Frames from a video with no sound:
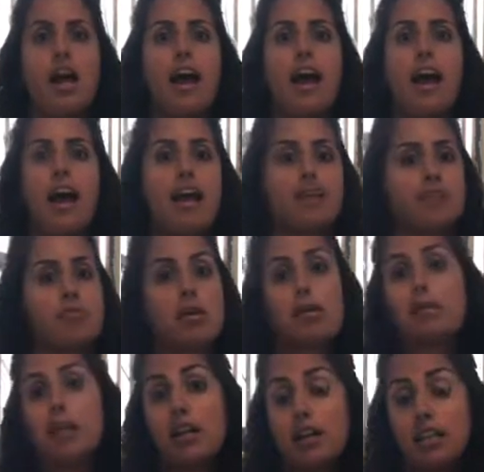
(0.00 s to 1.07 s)
and
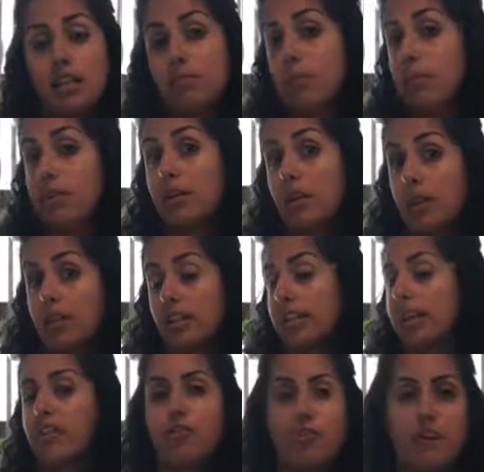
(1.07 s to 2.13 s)
maybe an onion, maybe garlic.
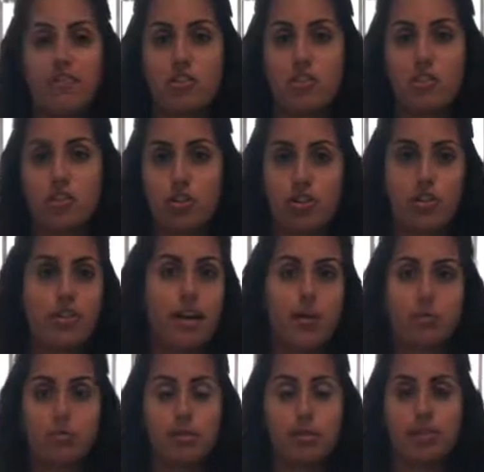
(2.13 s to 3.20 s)
If you have ginger, that
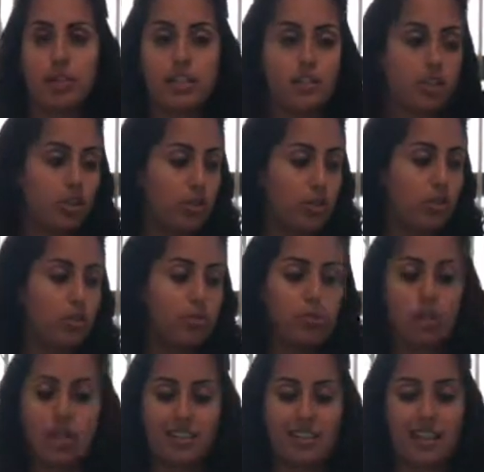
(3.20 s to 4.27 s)
would be great too. You would
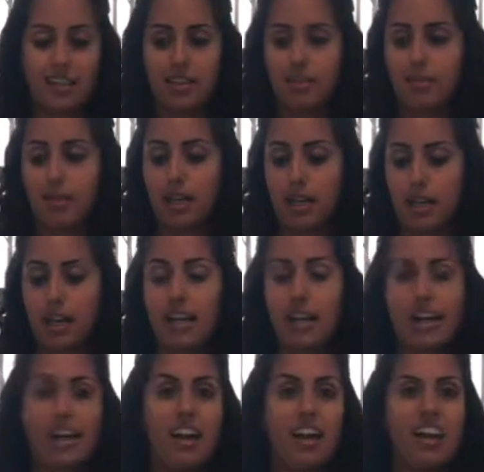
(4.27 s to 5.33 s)
saute it in the beginning.
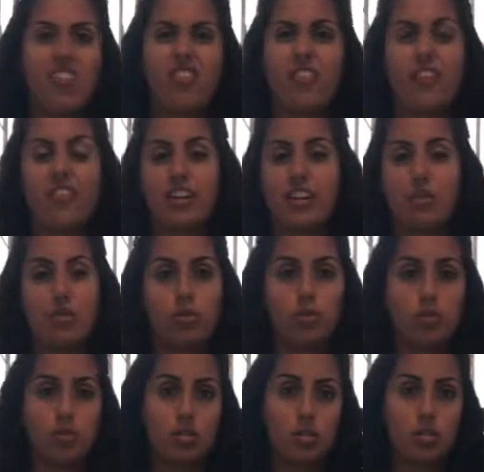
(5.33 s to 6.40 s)
If you have any
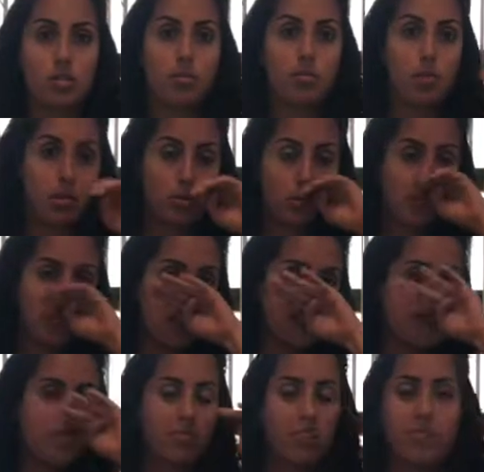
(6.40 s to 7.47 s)
old
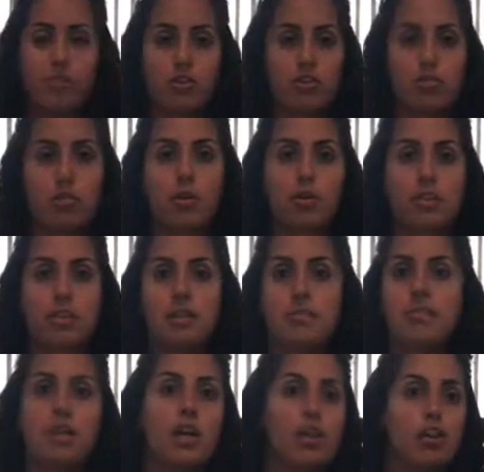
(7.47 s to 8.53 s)
protein, leftover protein,
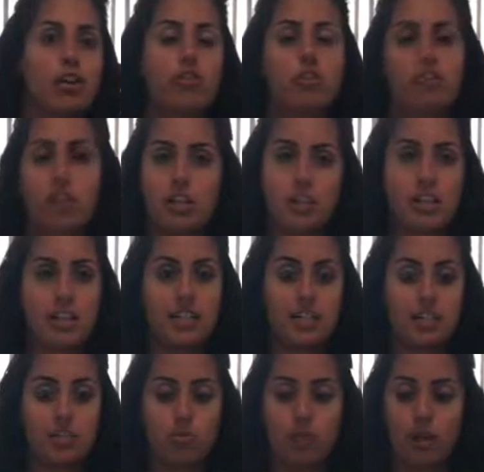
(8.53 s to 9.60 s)
you can toss that in
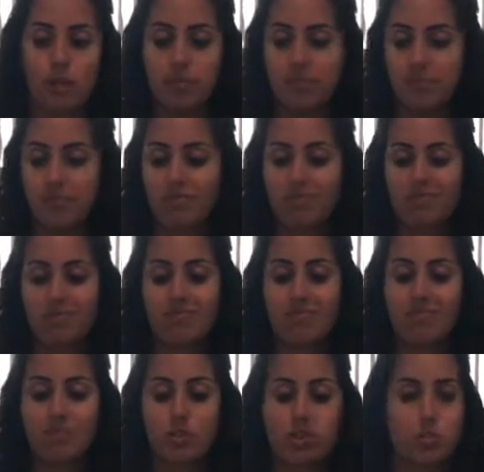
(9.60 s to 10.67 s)
as well.
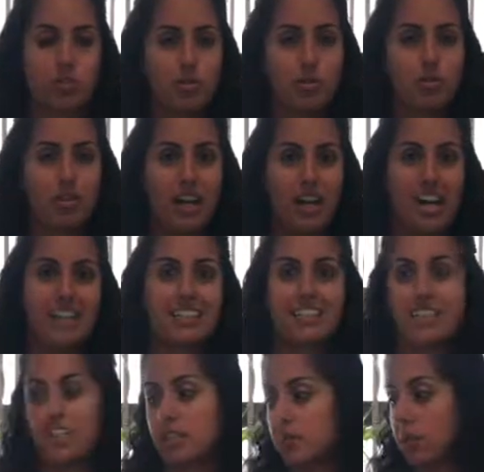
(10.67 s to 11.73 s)
Soba noodle, egg,
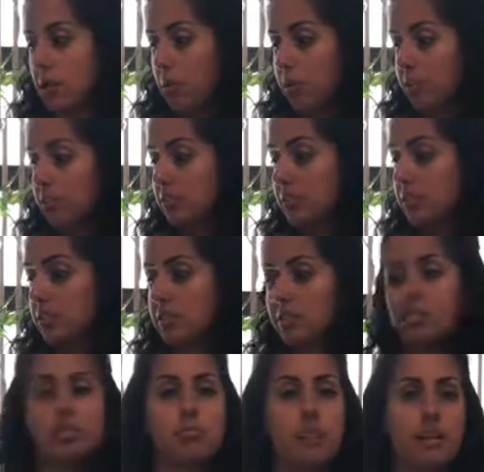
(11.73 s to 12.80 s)
sesame oil,
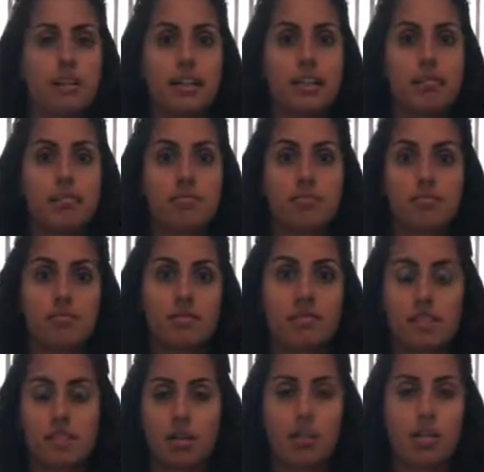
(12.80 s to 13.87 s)
tamari,
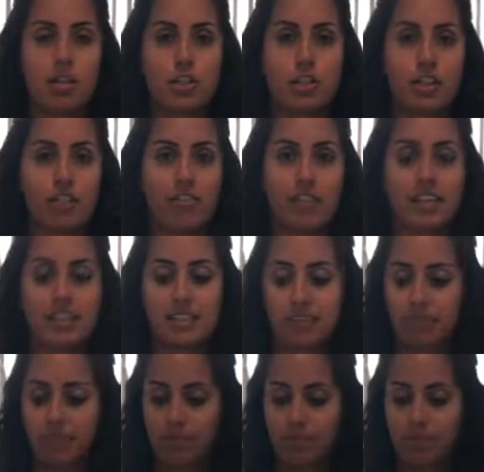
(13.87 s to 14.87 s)
some red chili flakes,